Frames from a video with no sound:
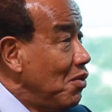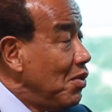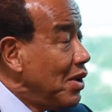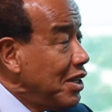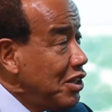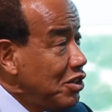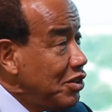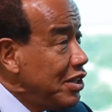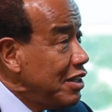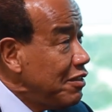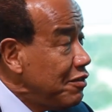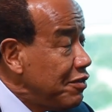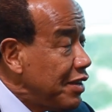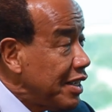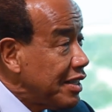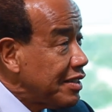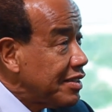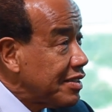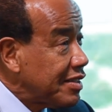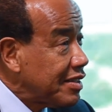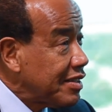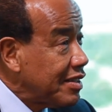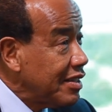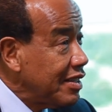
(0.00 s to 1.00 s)
when you
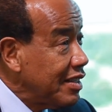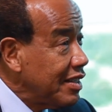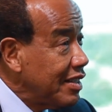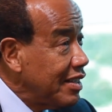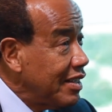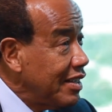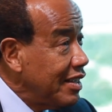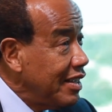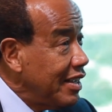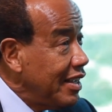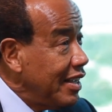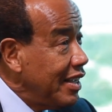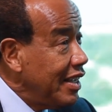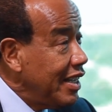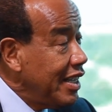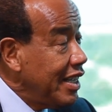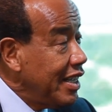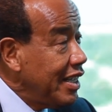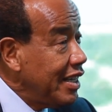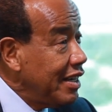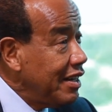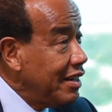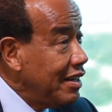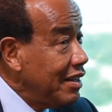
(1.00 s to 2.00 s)
invest
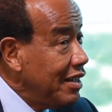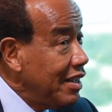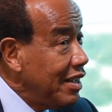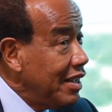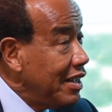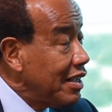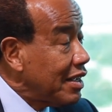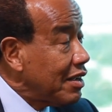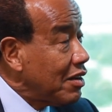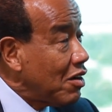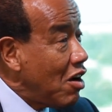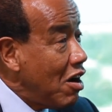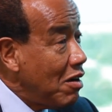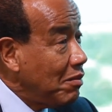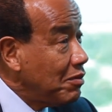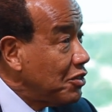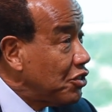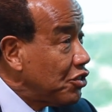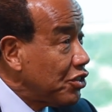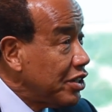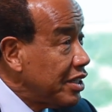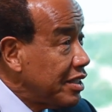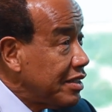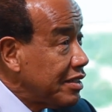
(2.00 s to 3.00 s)
in
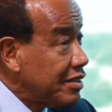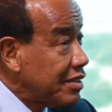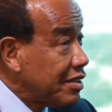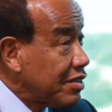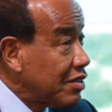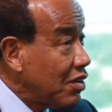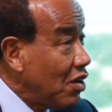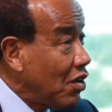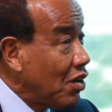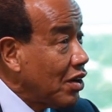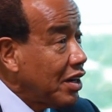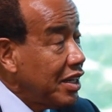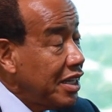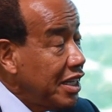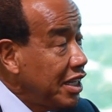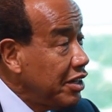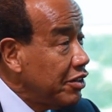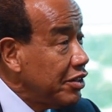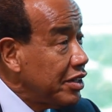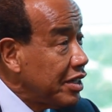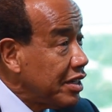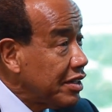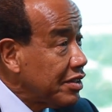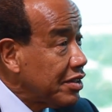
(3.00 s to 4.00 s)
countries or
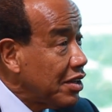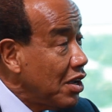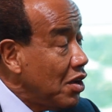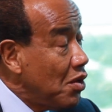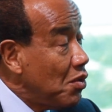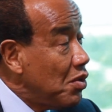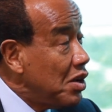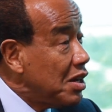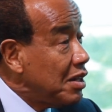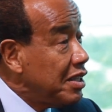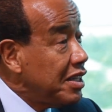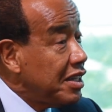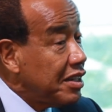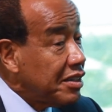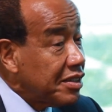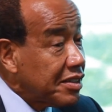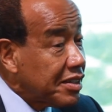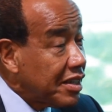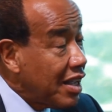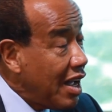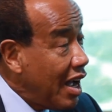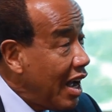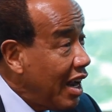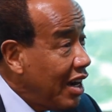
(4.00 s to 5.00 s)
areas where
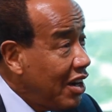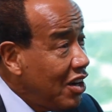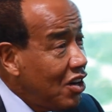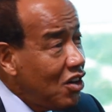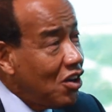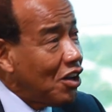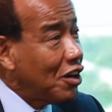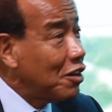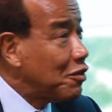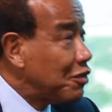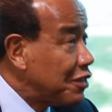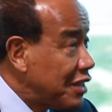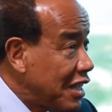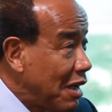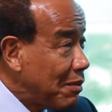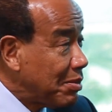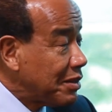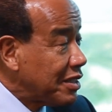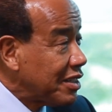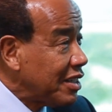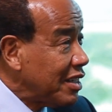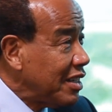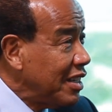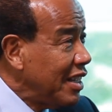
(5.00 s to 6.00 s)
there's a lot of
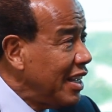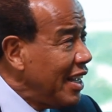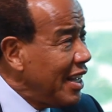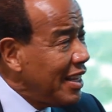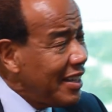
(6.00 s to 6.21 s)
capital,